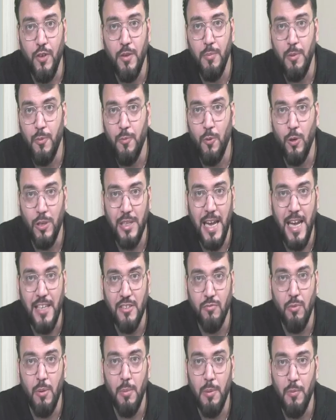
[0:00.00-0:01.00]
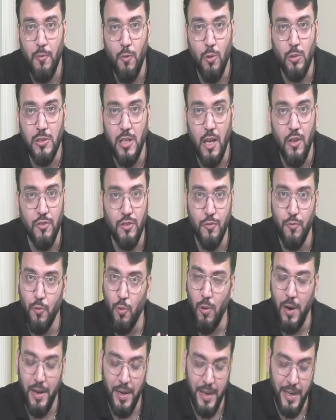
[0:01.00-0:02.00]
before tax will be
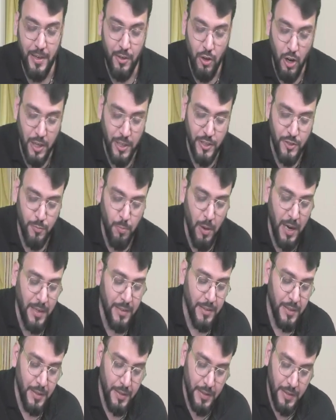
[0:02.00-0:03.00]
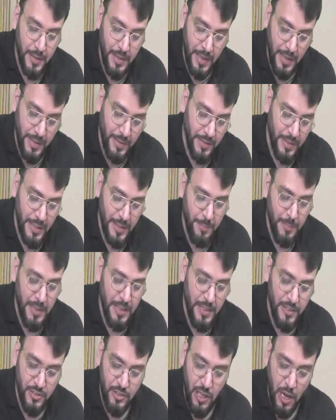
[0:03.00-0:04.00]
4,400. Got this point? Correct. It
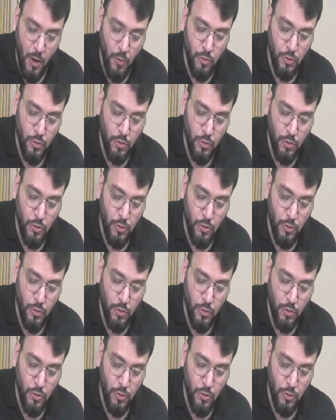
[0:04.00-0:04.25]
means how to